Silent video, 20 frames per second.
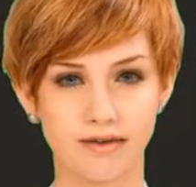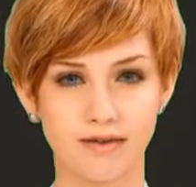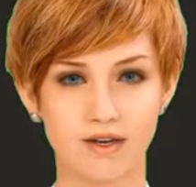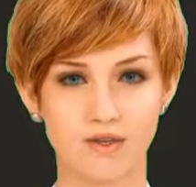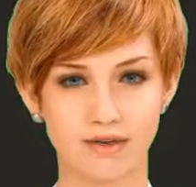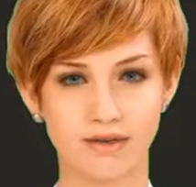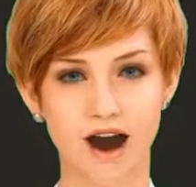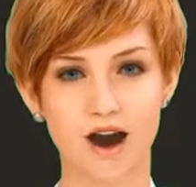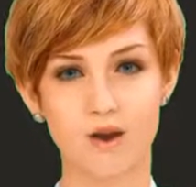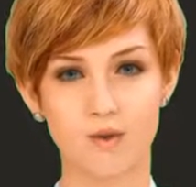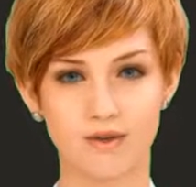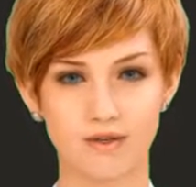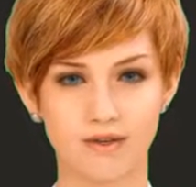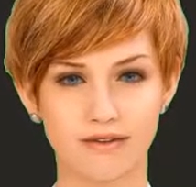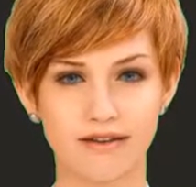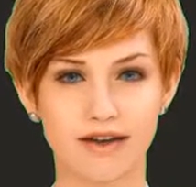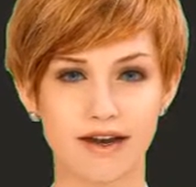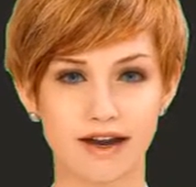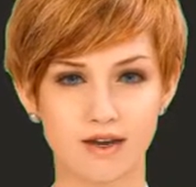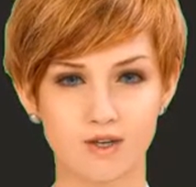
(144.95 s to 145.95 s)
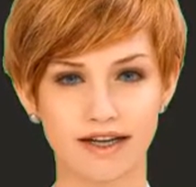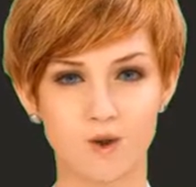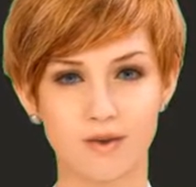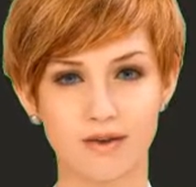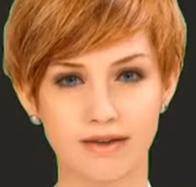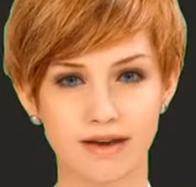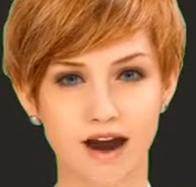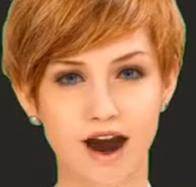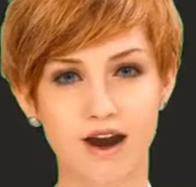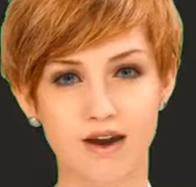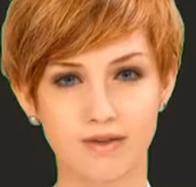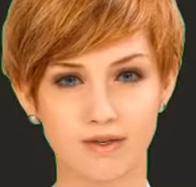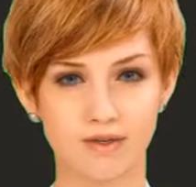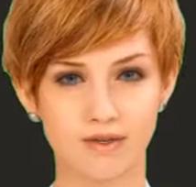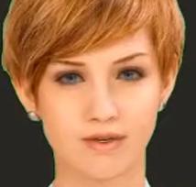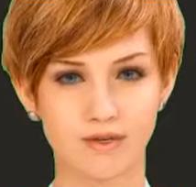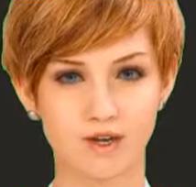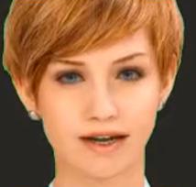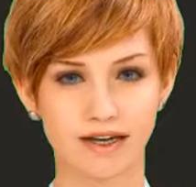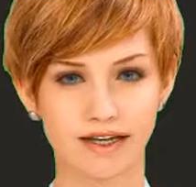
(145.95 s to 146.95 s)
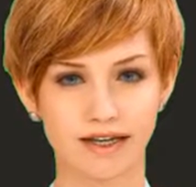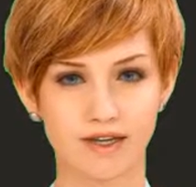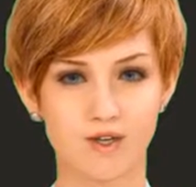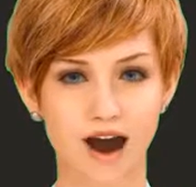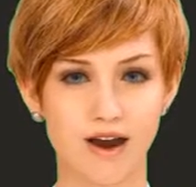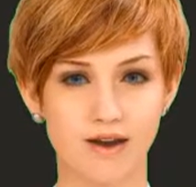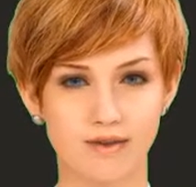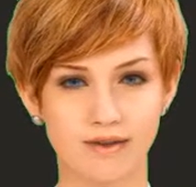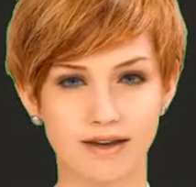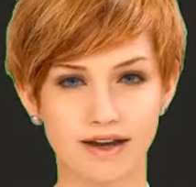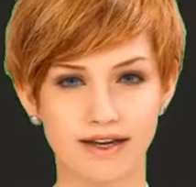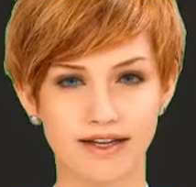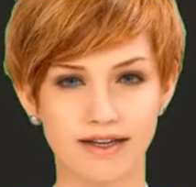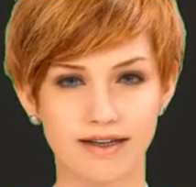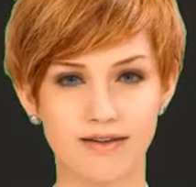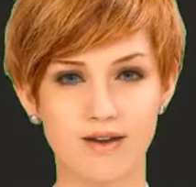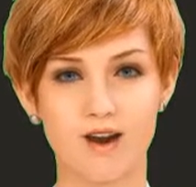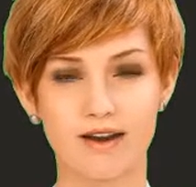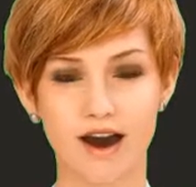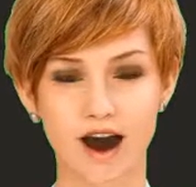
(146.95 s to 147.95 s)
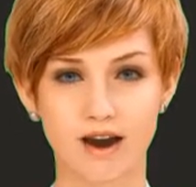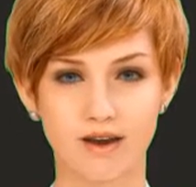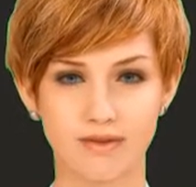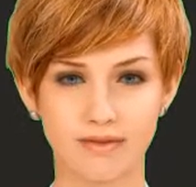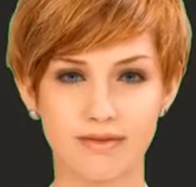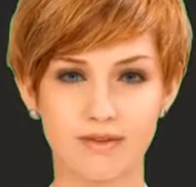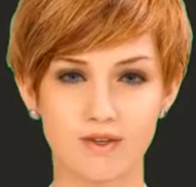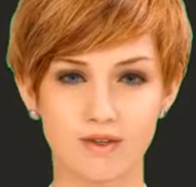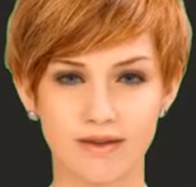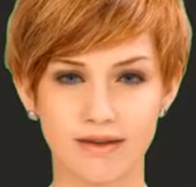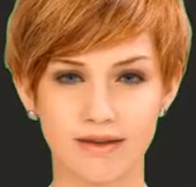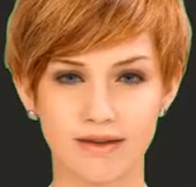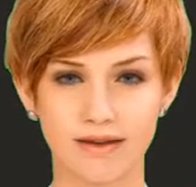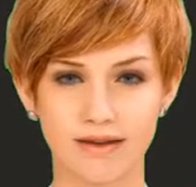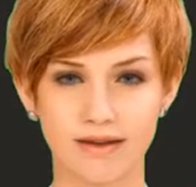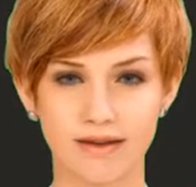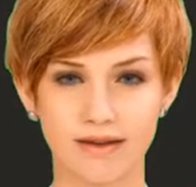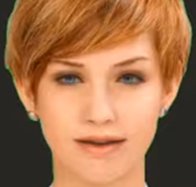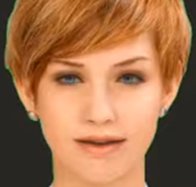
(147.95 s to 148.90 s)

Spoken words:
the block function call to construct the square figure.